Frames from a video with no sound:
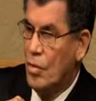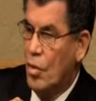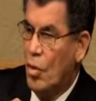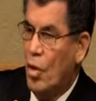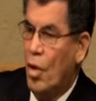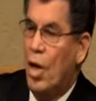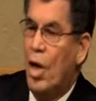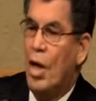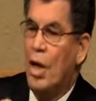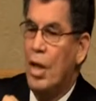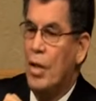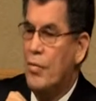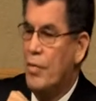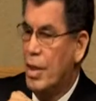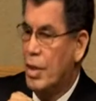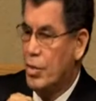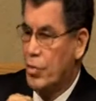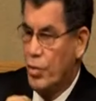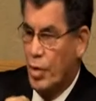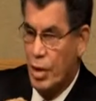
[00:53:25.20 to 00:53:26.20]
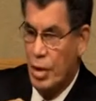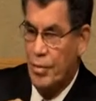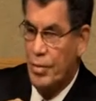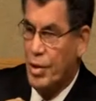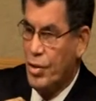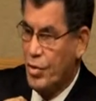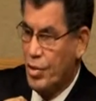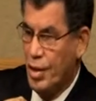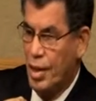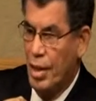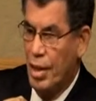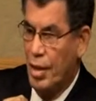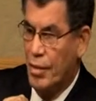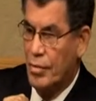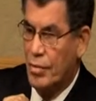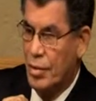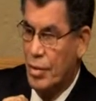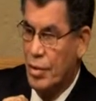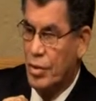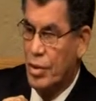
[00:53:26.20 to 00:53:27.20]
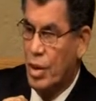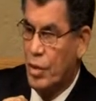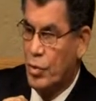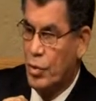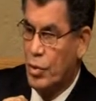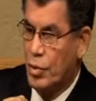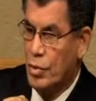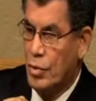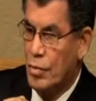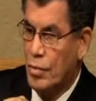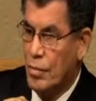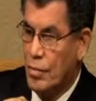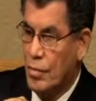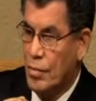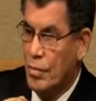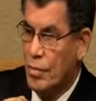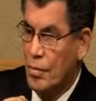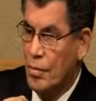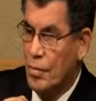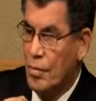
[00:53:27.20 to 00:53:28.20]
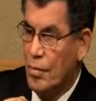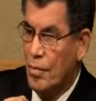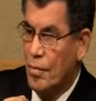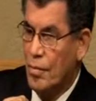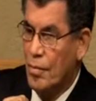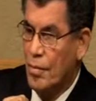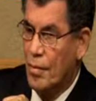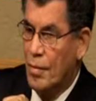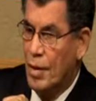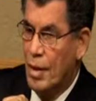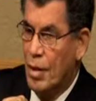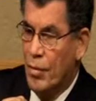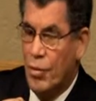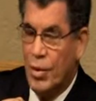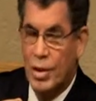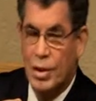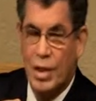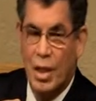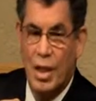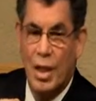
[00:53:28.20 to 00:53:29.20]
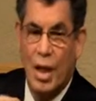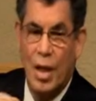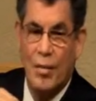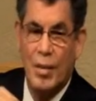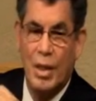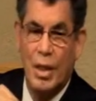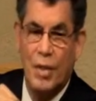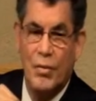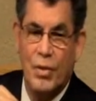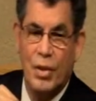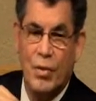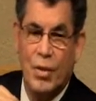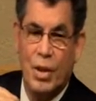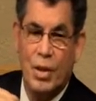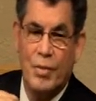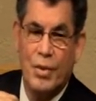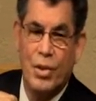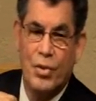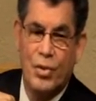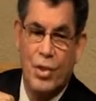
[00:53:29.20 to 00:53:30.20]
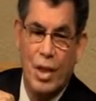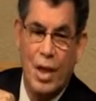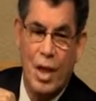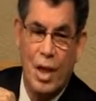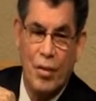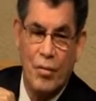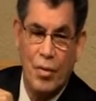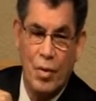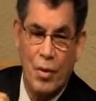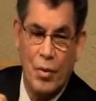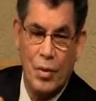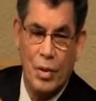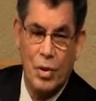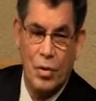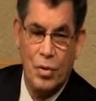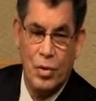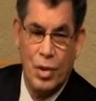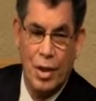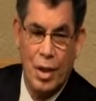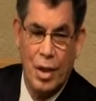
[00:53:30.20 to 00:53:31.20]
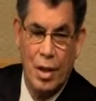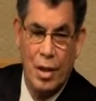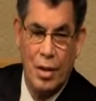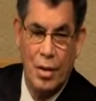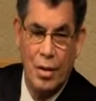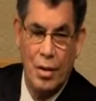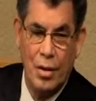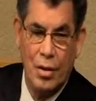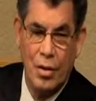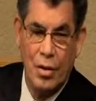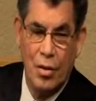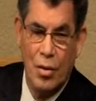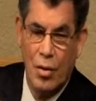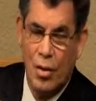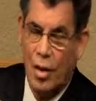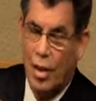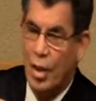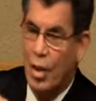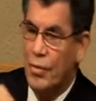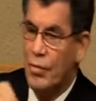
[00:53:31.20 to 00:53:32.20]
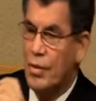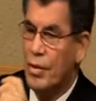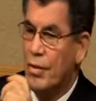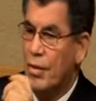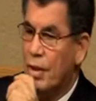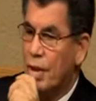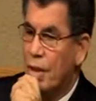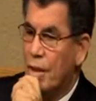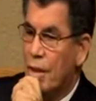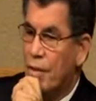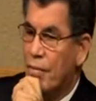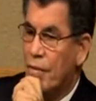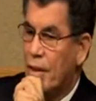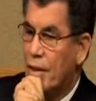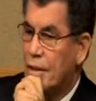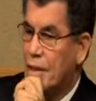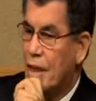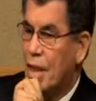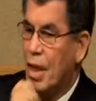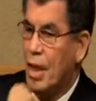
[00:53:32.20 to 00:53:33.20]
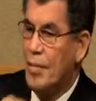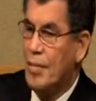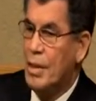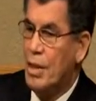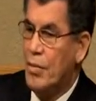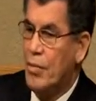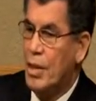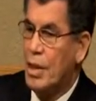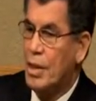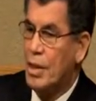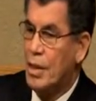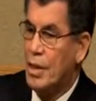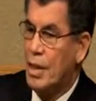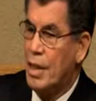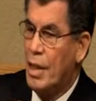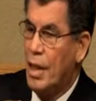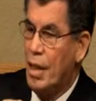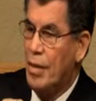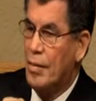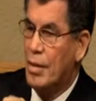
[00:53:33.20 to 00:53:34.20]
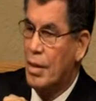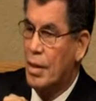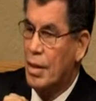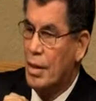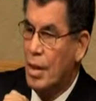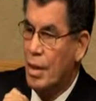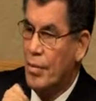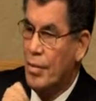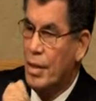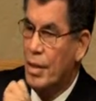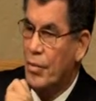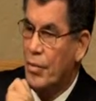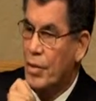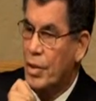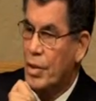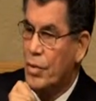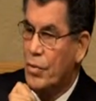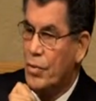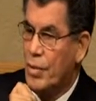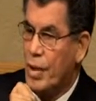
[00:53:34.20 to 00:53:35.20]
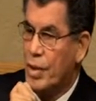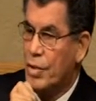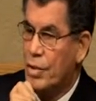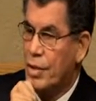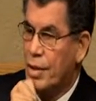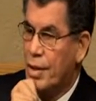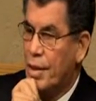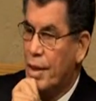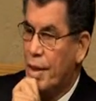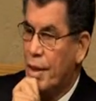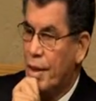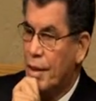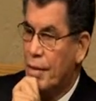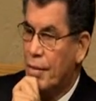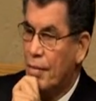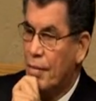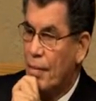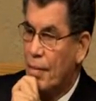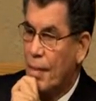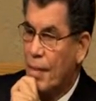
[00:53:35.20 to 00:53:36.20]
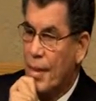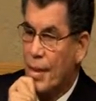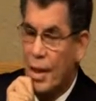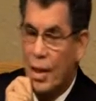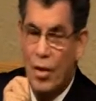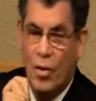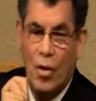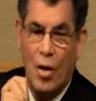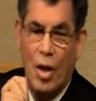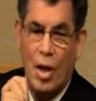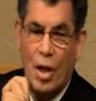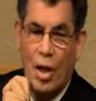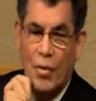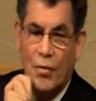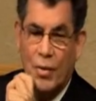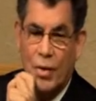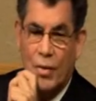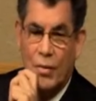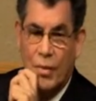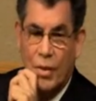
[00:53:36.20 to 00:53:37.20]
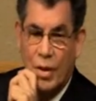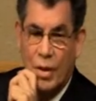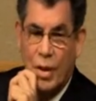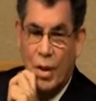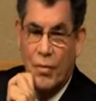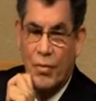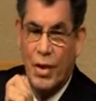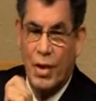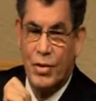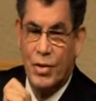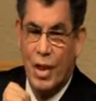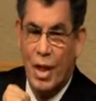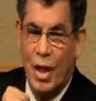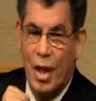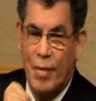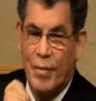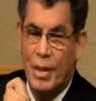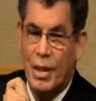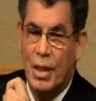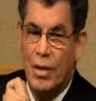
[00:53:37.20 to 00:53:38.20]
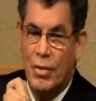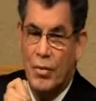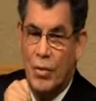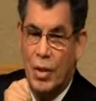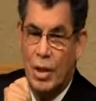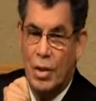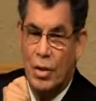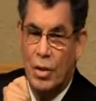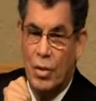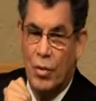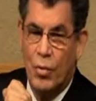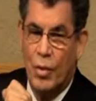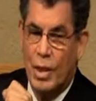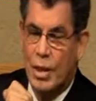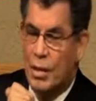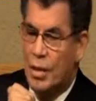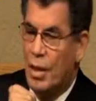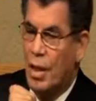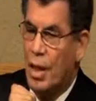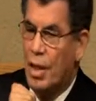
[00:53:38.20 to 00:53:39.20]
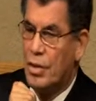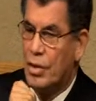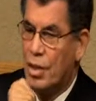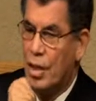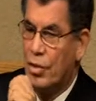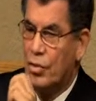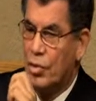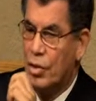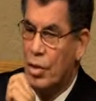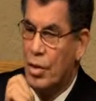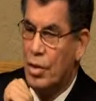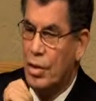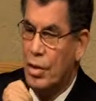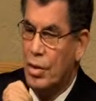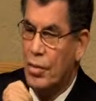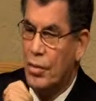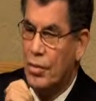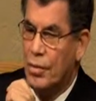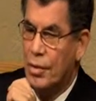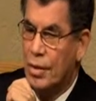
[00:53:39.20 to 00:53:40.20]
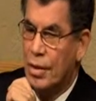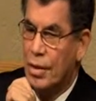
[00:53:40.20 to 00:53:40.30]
All of us want to be saved. Is that true? If we say, how many of you want to be saved? What would you say? All of you. If I say, how many of you want to go to heaven? How many would you raise your hand? Yeah, all of you. If I say, how many of you want to do what God tells you to do?